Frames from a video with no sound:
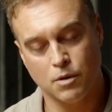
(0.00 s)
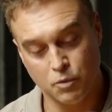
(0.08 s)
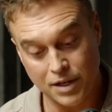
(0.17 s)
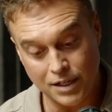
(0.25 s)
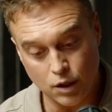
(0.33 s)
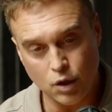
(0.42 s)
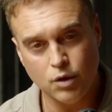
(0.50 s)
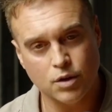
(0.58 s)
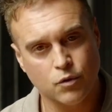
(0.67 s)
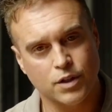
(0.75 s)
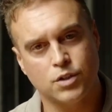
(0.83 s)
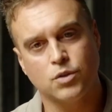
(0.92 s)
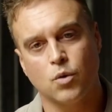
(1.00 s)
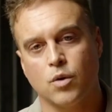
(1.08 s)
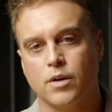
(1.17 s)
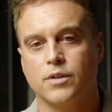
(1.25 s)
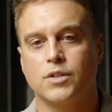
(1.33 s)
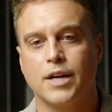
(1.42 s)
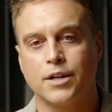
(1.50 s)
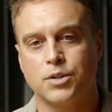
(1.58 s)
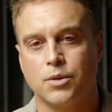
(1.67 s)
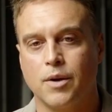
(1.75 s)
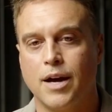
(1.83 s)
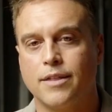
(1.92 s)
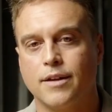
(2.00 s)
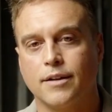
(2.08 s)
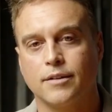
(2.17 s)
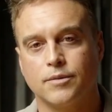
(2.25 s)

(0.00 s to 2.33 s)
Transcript: renewed and restored sexual ethic?